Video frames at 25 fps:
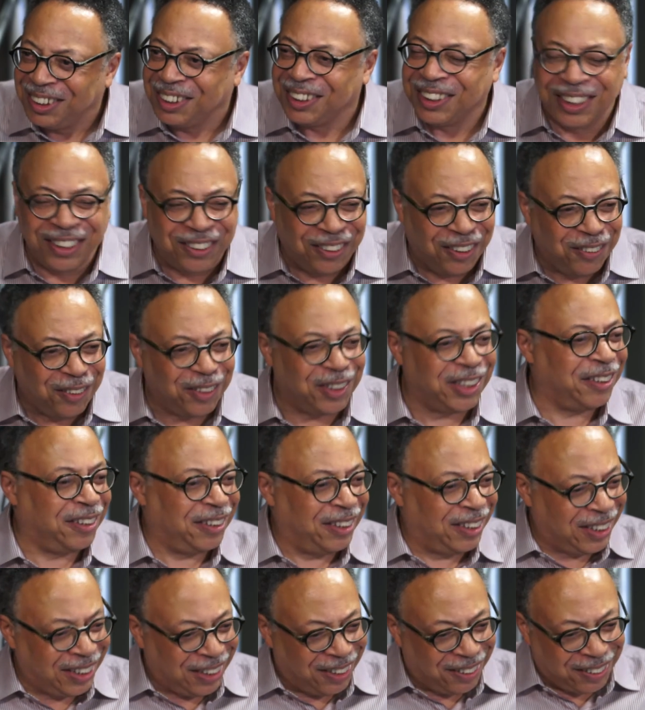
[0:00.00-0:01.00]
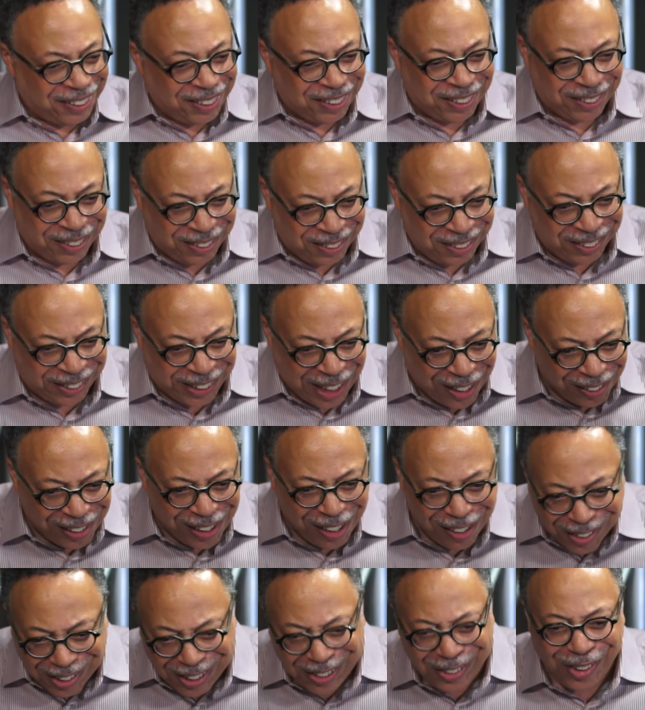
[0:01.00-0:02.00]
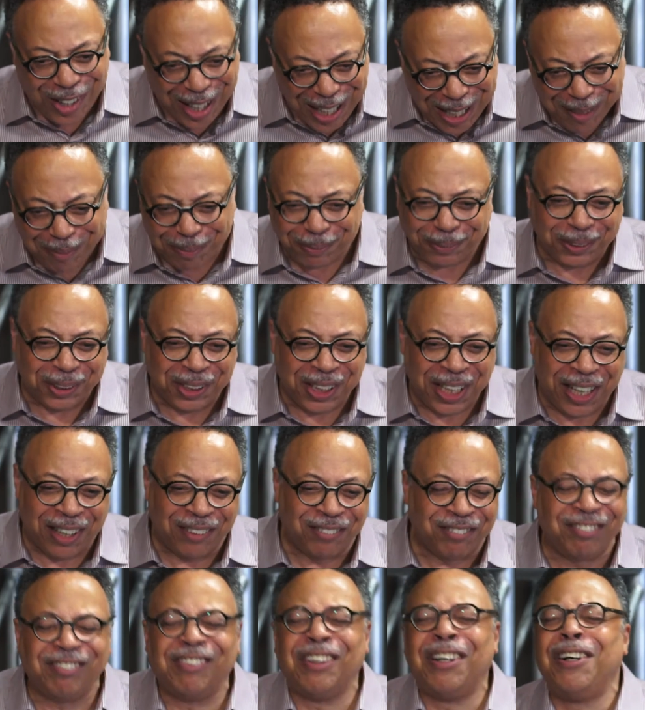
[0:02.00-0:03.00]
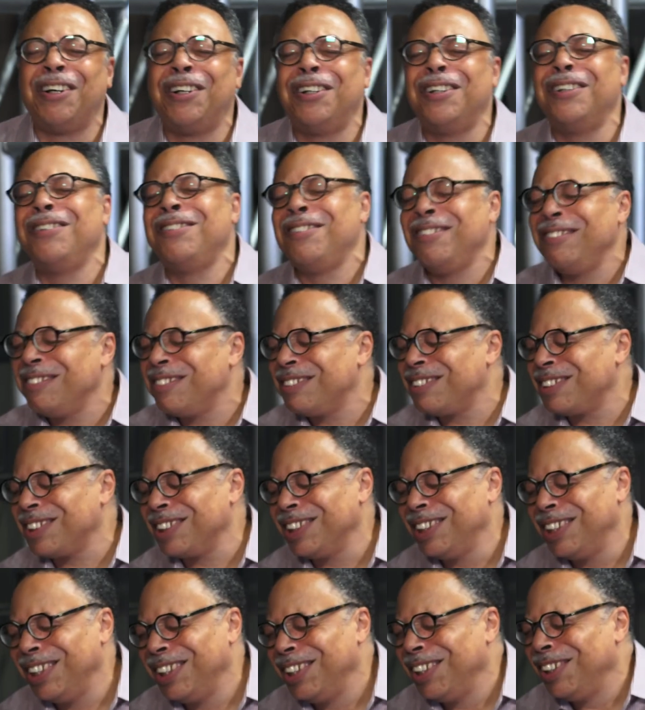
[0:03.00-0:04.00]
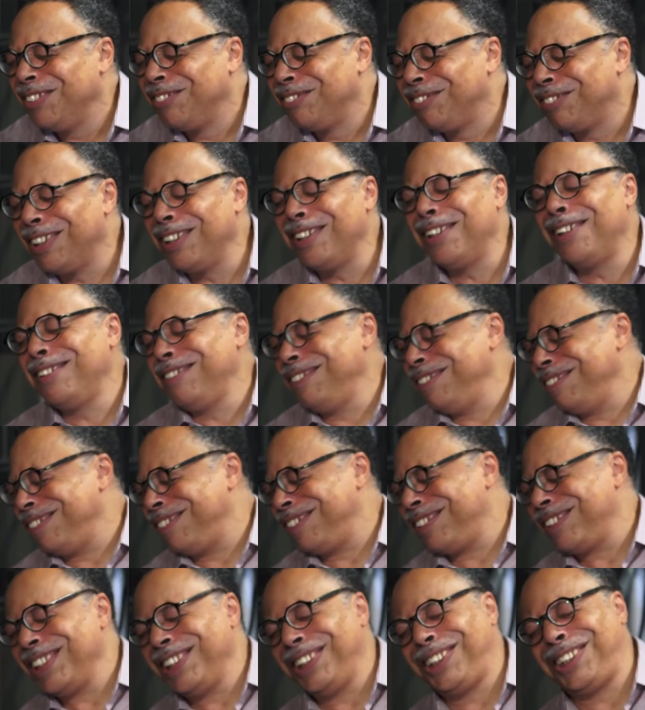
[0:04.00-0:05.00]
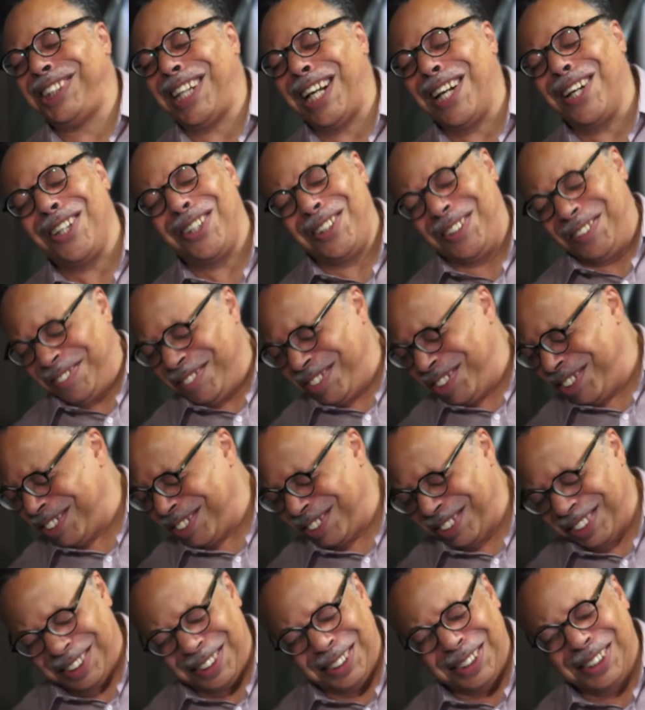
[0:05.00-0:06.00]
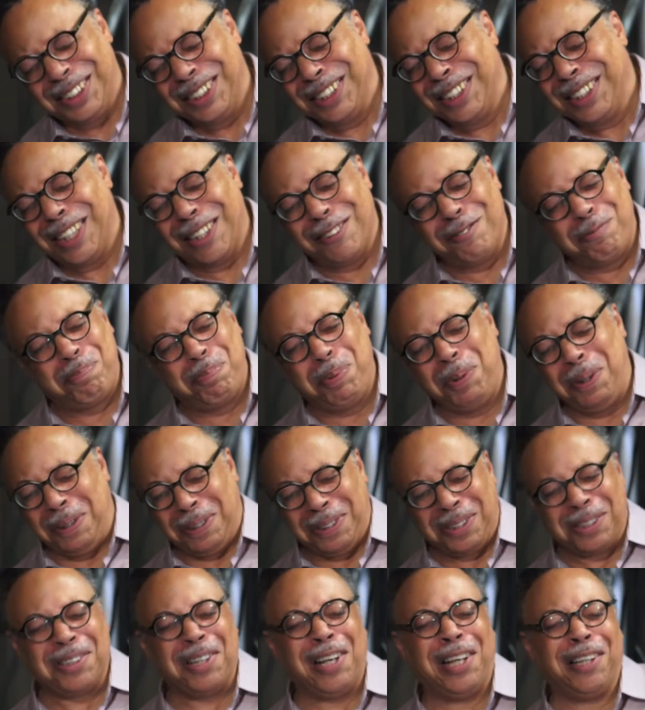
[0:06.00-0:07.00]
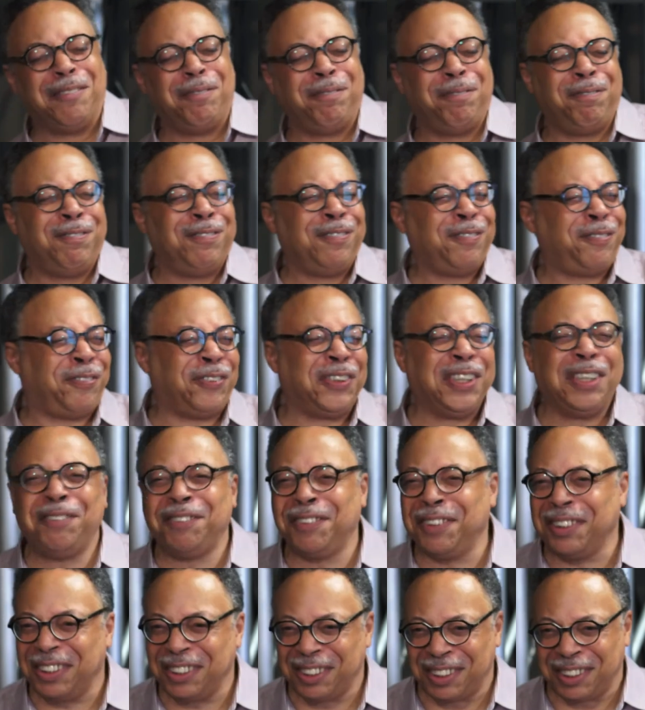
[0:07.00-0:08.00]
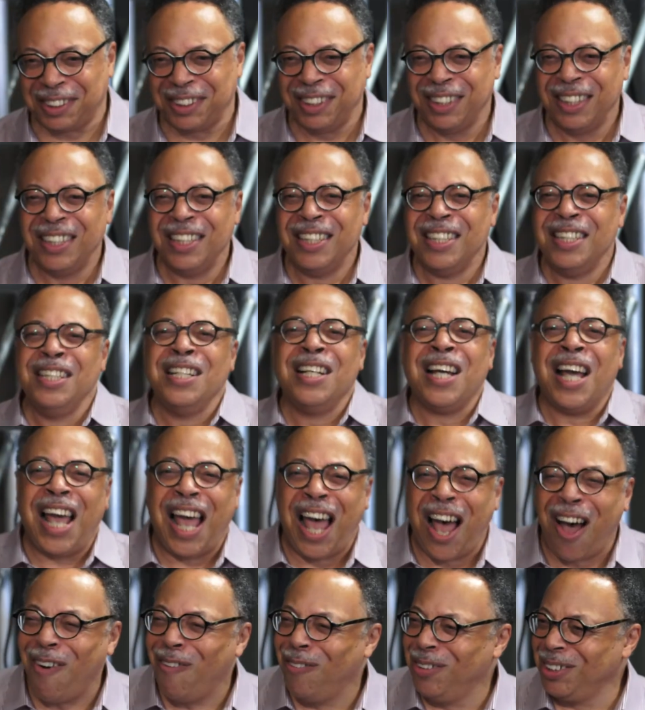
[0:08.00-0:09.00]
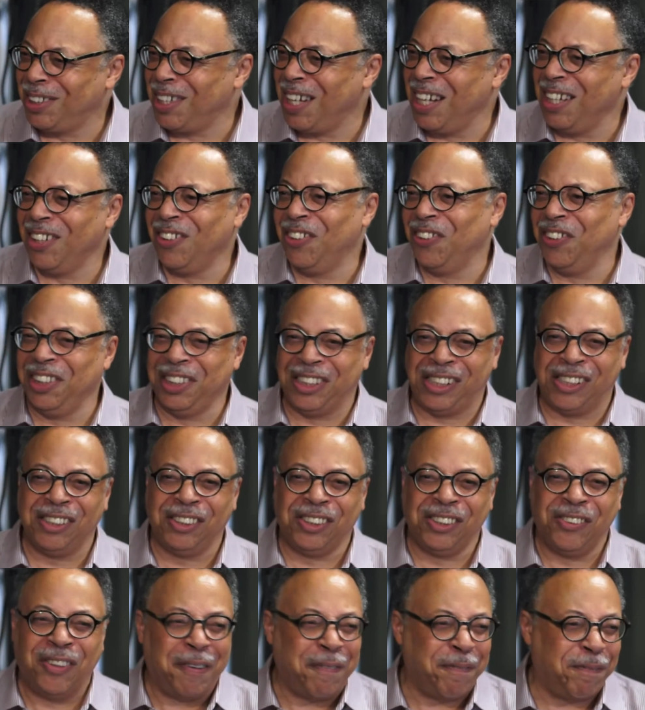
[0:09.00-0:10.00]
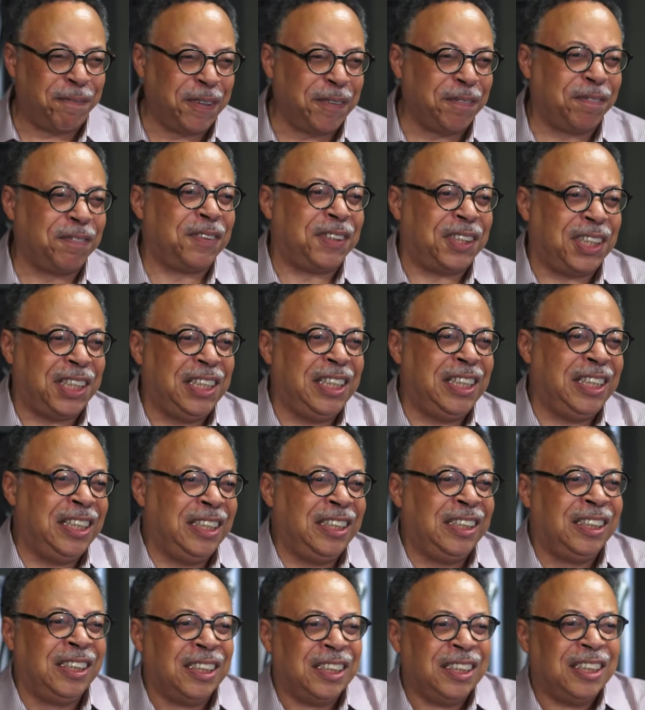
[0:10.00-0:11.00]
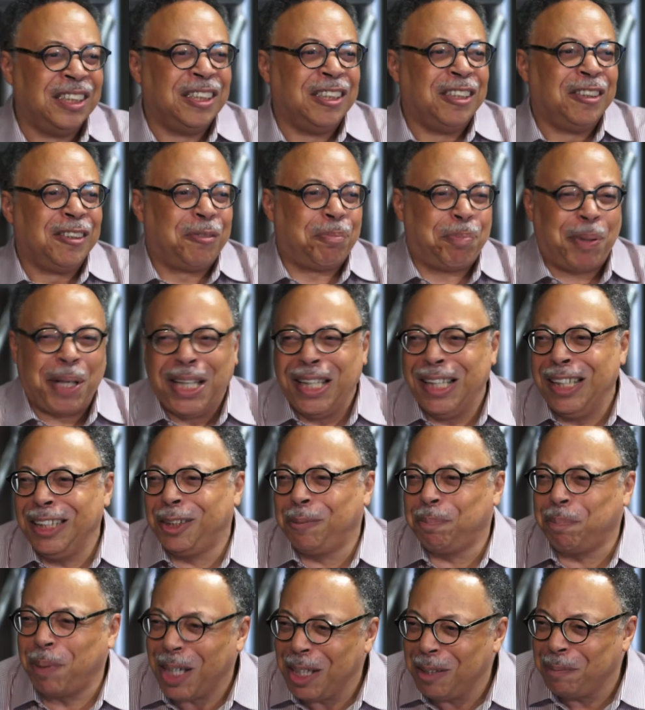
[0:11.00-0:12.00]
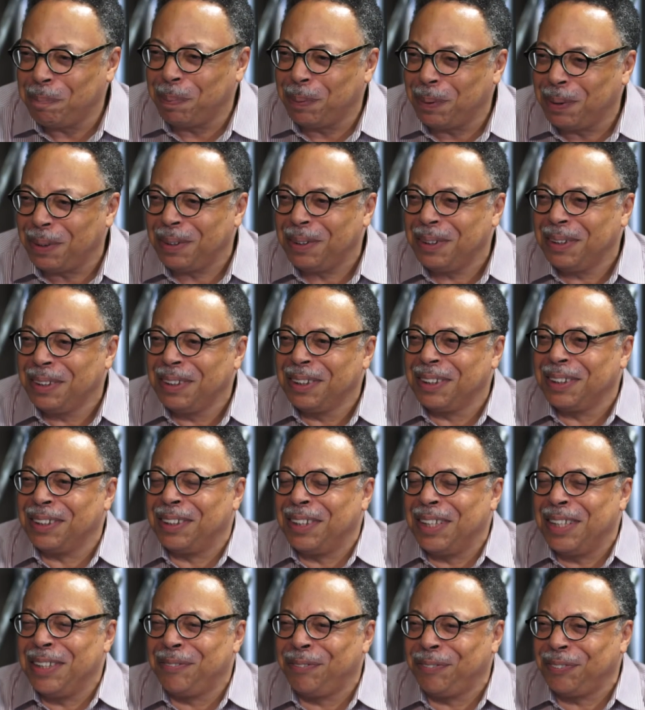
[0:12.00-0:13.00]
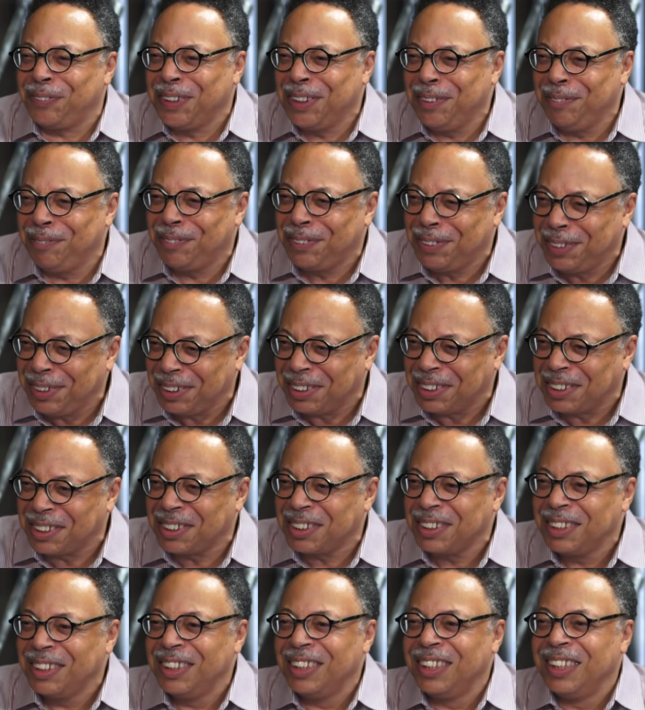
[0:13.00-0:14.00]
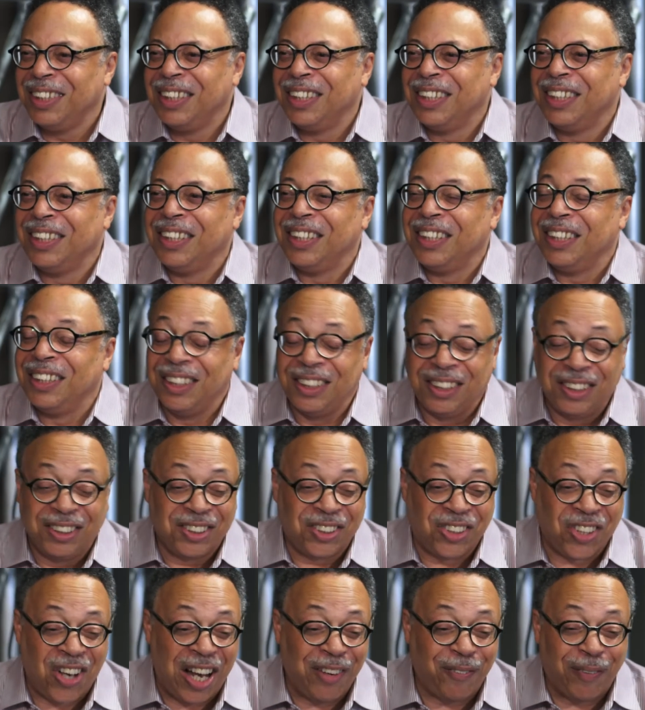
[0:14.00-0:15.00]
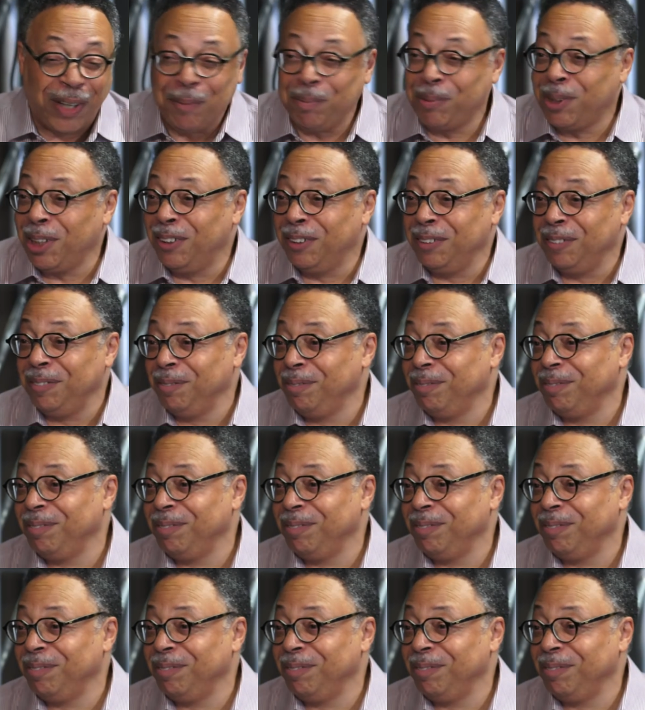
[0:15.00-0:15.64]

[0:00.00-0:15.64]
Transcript: You know, the uh, Dalhousie Library had rows, rows, shelves of books on free verse. How was I going to do a fifteen page paper on free verse? So I wiped out.